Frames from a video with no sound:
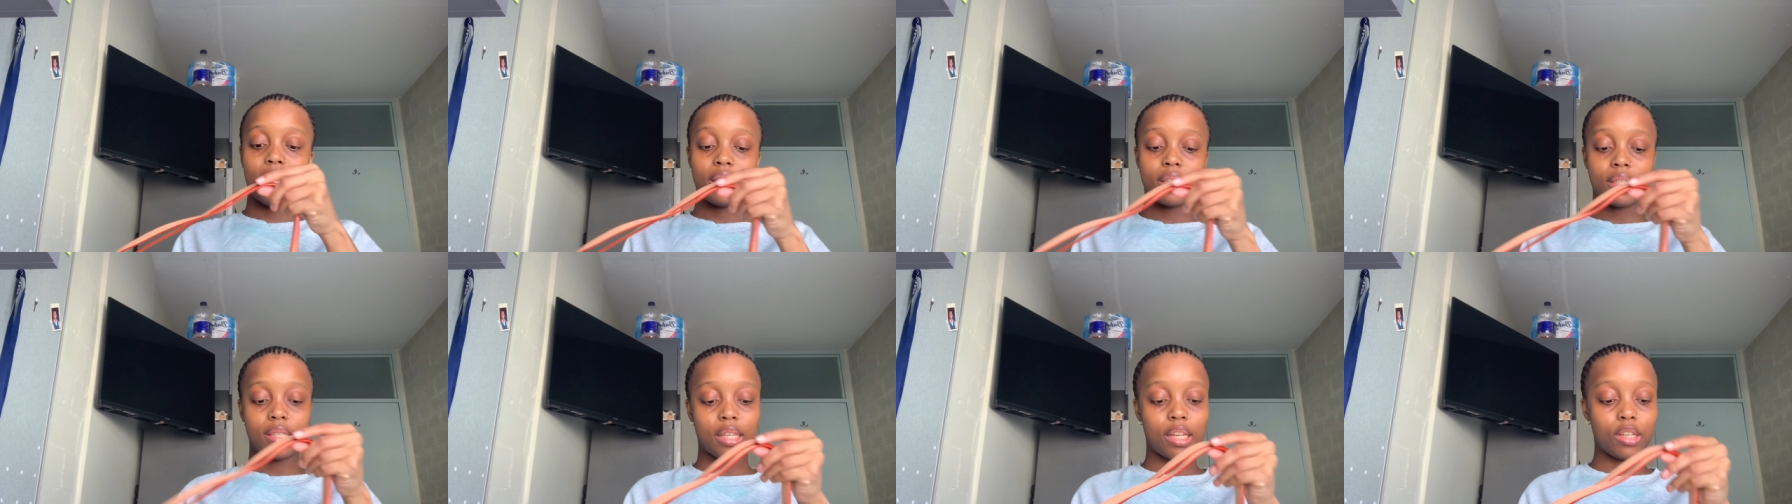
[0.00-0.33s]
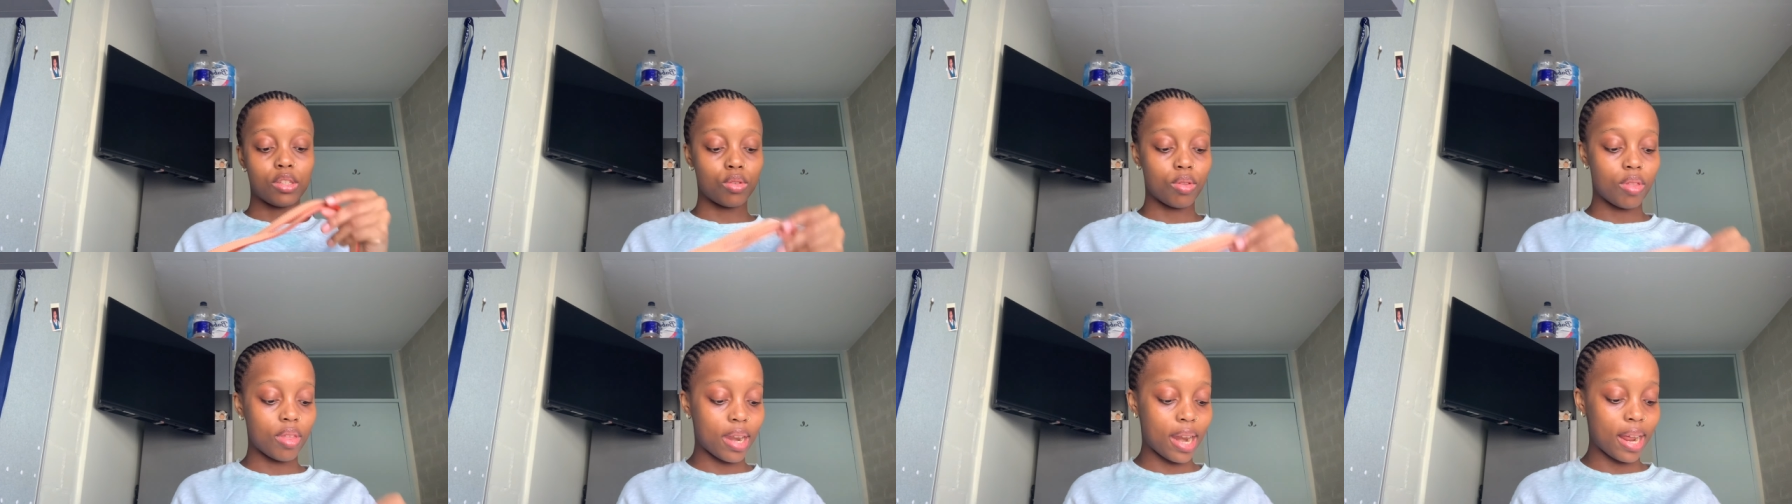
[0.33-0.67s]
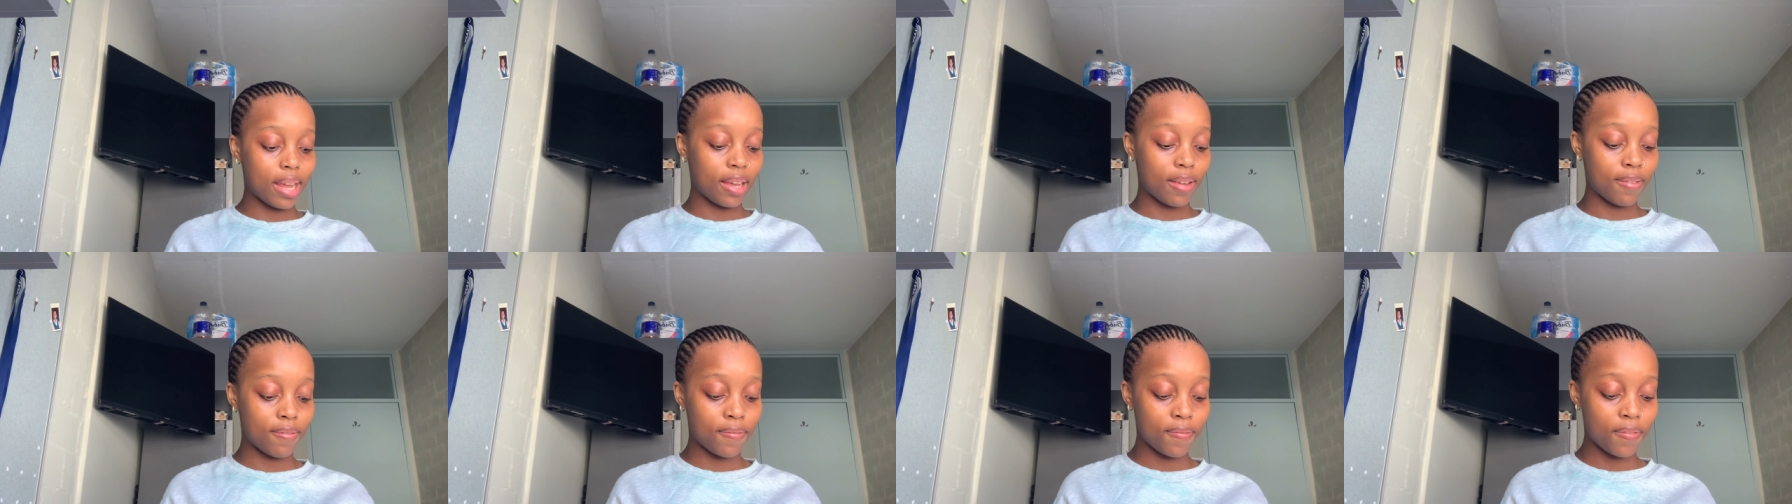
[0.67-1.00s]
essay so that i
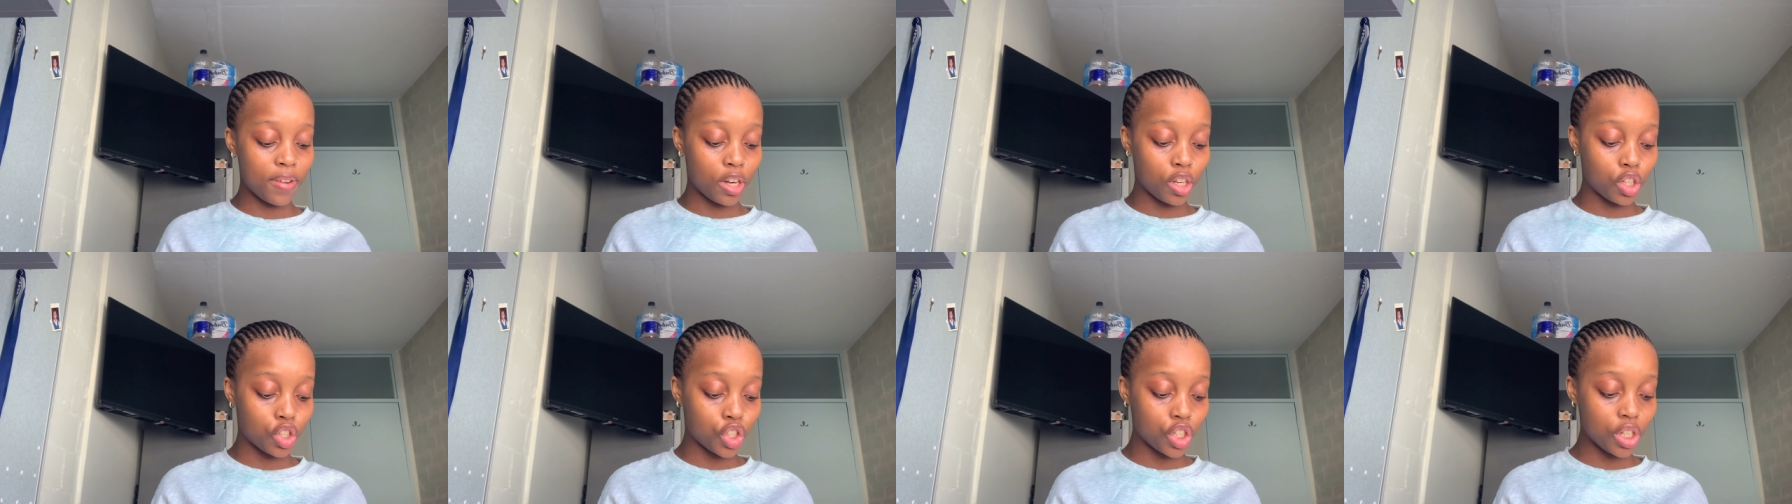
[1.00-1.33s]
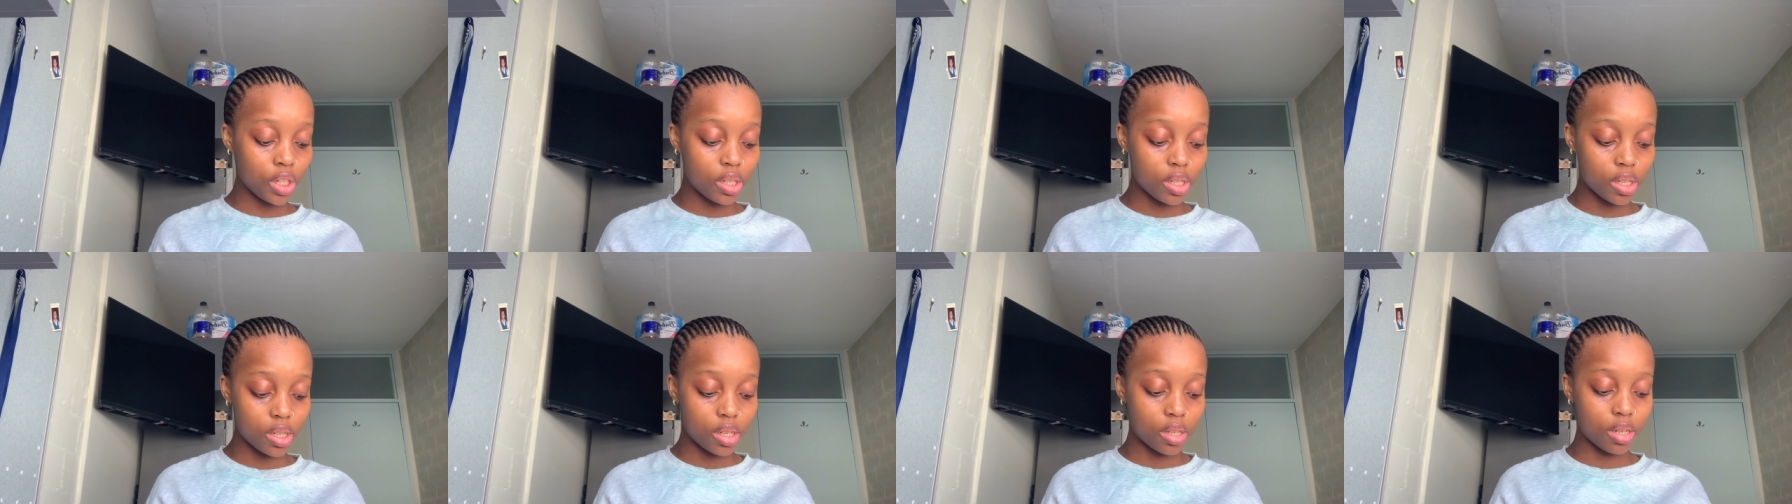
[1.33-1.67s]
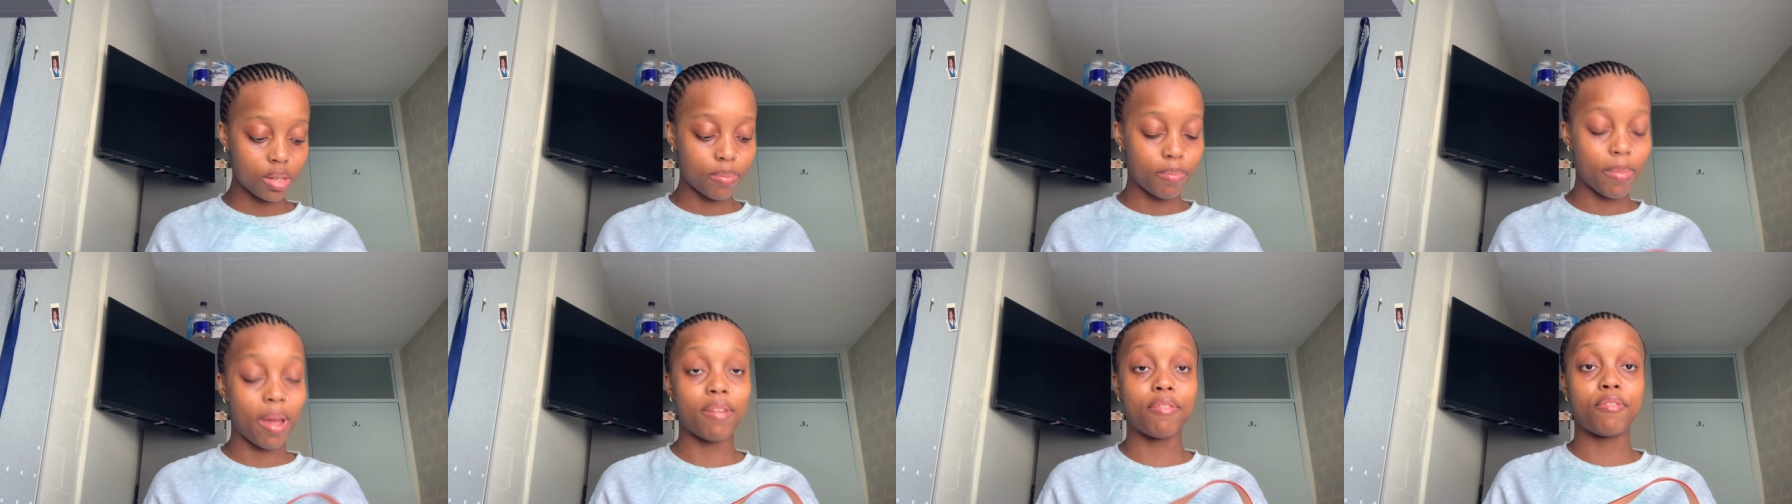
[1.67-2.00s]
can finish
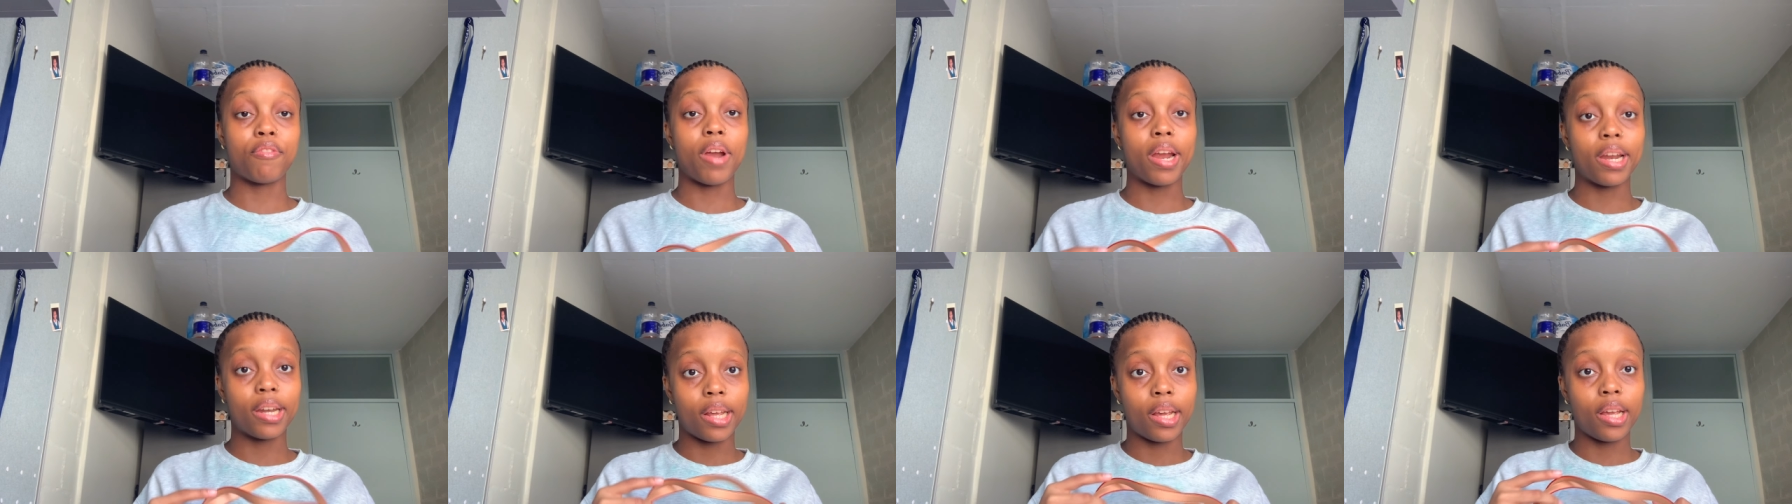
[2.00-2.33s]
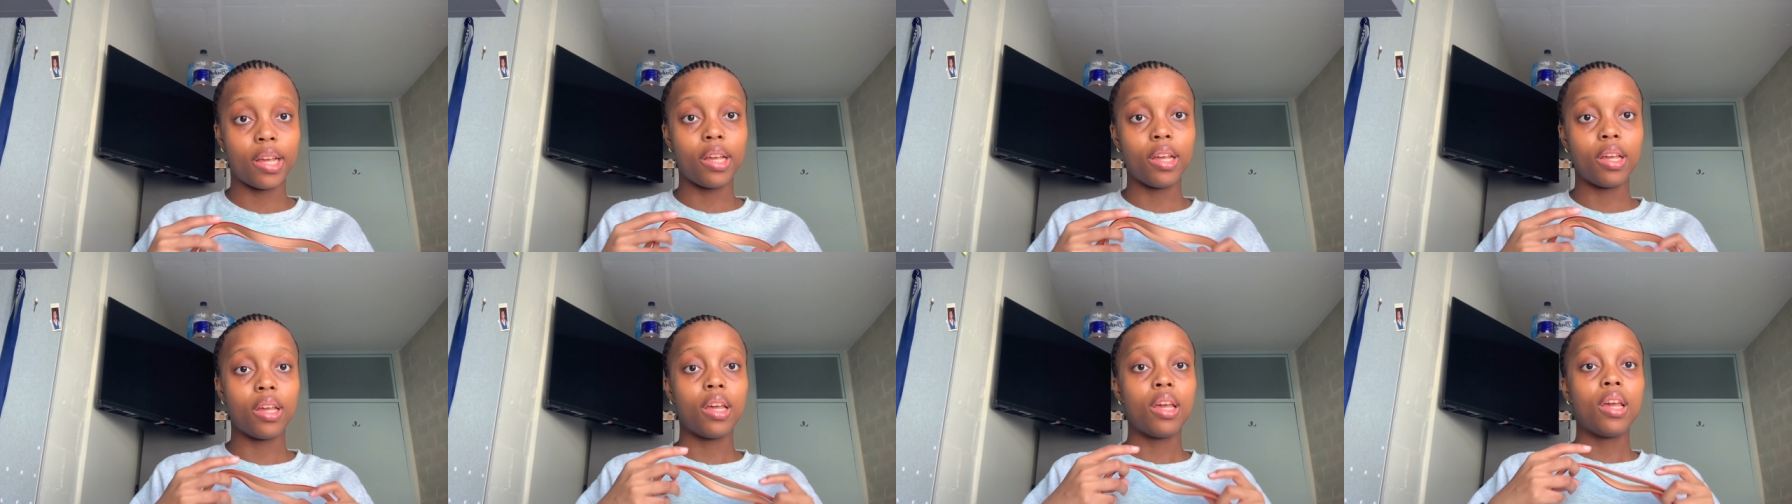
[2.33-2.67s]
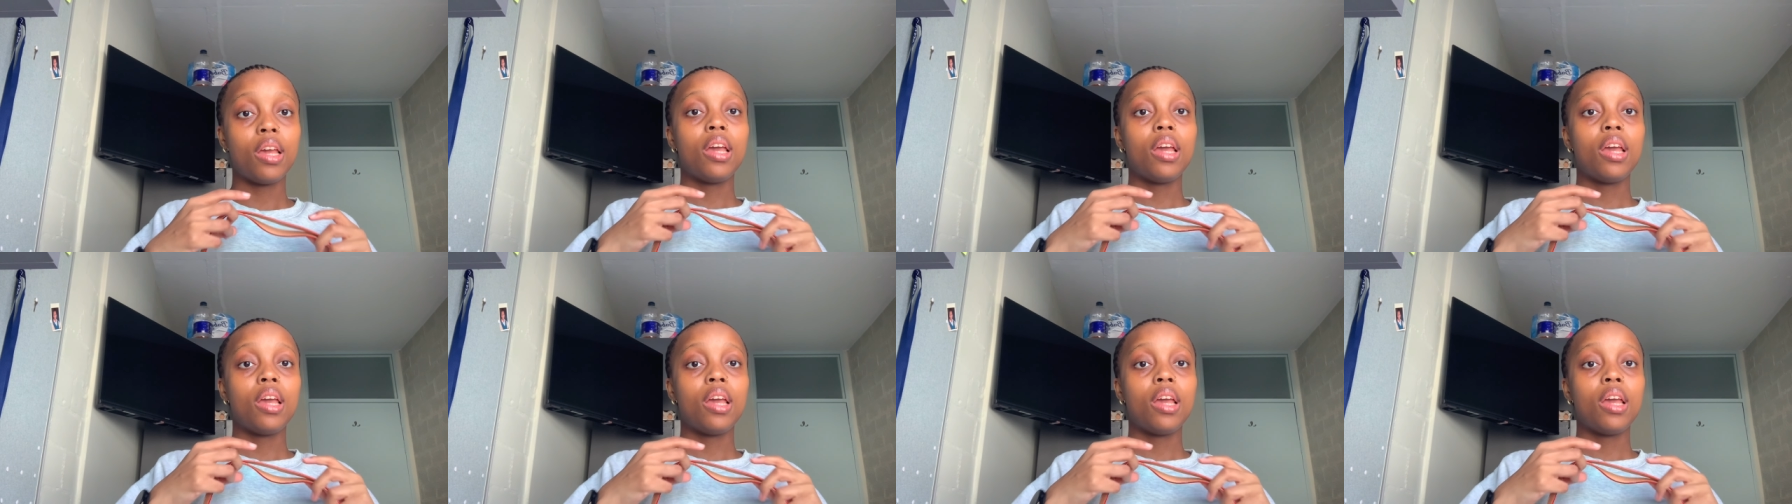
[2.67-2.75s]
it by friday